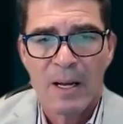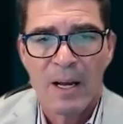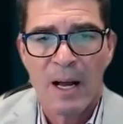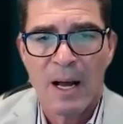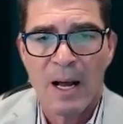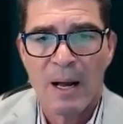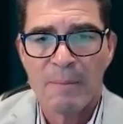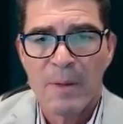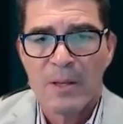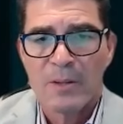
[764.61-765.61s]

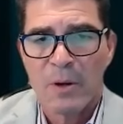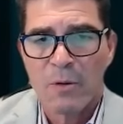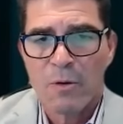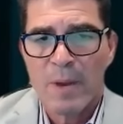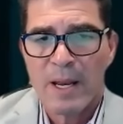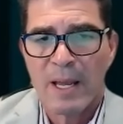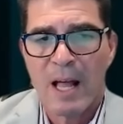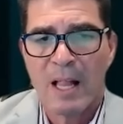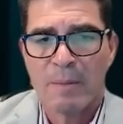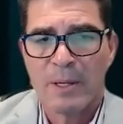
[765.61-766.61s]
Um, so the remaining
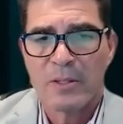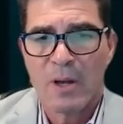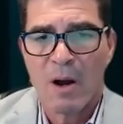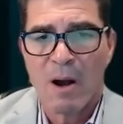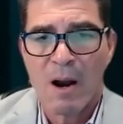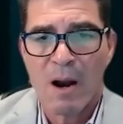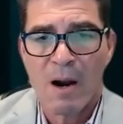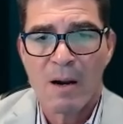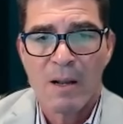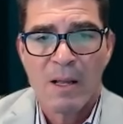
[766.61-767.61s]
elements
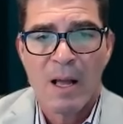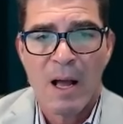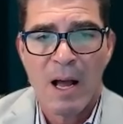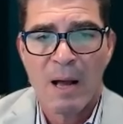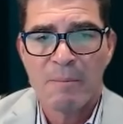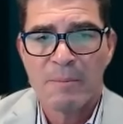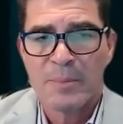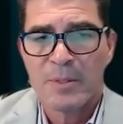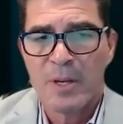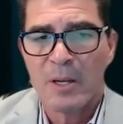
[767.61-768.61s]
are, um,
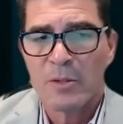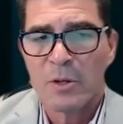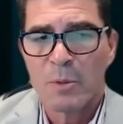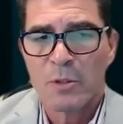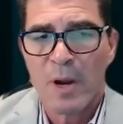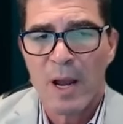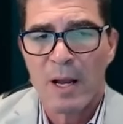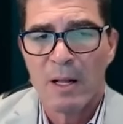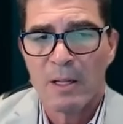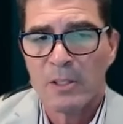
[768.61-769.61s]
does her
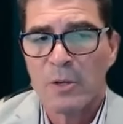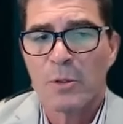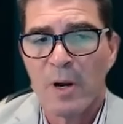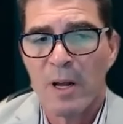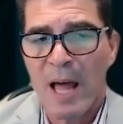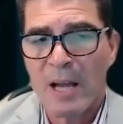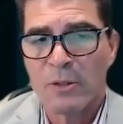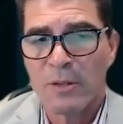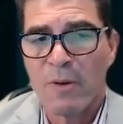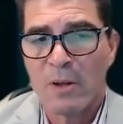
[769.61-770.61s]
portrayal, is her portrayal
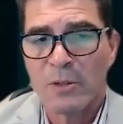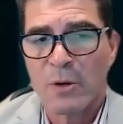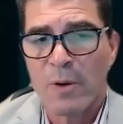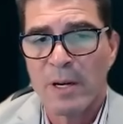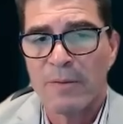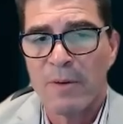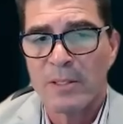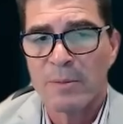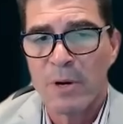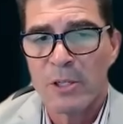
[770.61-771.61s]
actually false or create a
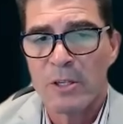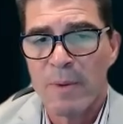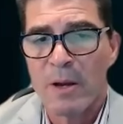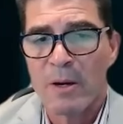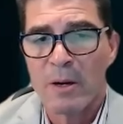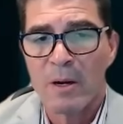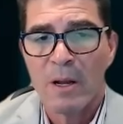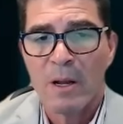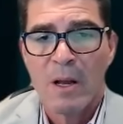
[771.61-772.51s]
false impression about her?